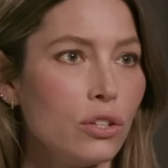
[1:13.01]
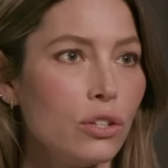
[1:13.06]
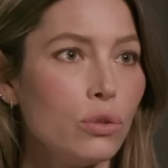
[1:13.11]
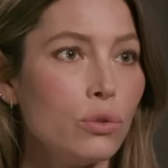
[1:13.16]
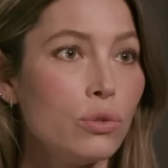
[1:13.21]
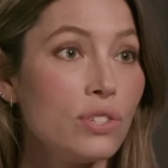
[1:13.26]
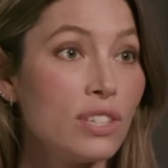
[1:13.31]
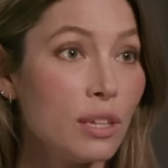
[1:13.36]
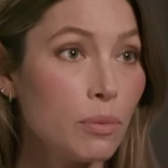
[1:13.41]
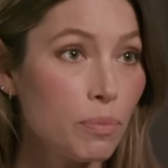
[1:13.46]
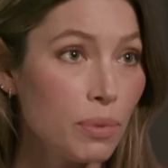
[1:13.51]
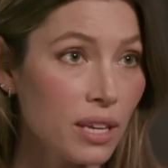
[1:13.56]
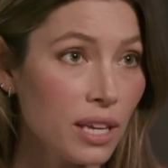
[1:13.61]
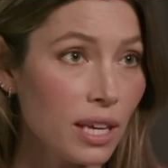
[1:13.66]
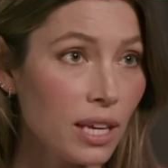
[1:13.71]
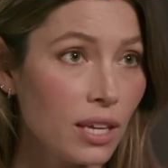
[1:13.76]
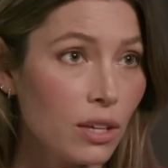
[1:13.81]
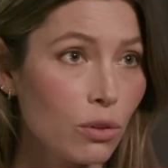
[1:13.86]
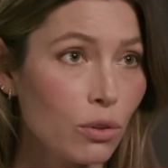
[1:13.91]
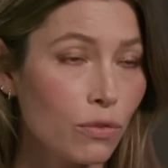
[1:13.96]

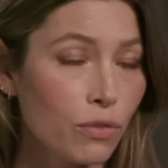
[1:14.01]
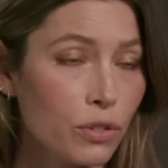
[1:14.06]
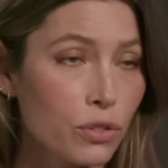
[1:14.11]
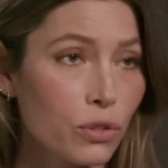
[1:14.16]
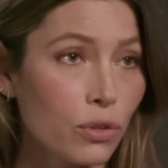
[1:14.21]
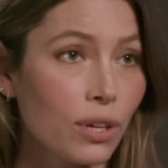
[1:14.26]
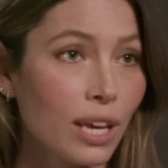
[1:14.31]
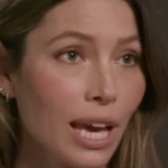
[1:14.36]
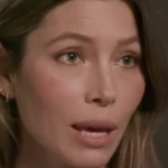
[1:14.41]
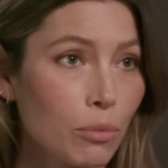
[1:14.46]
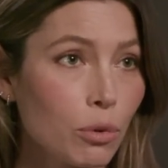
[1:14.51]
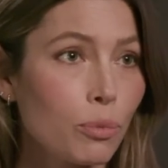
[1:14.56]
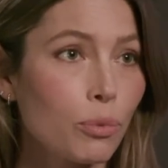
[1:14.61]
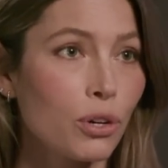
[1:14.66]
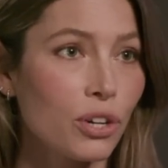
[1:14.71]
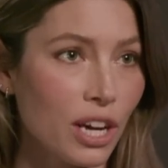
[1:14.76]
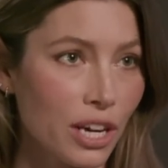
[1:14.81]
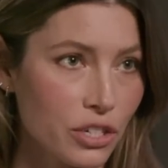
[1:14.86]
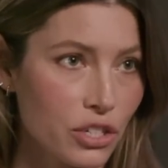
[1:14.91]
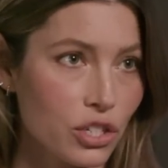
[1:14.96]
UCP Universal Cable
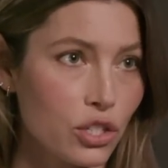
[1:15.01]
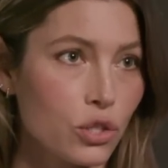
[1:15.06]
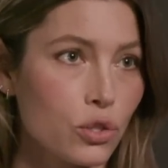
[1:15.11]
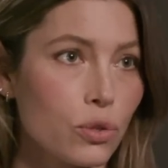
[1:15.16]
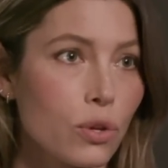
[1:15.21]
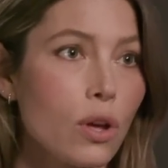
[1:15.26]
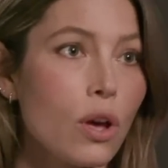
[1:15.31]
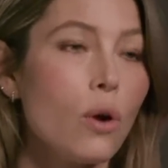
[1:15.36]
Productions,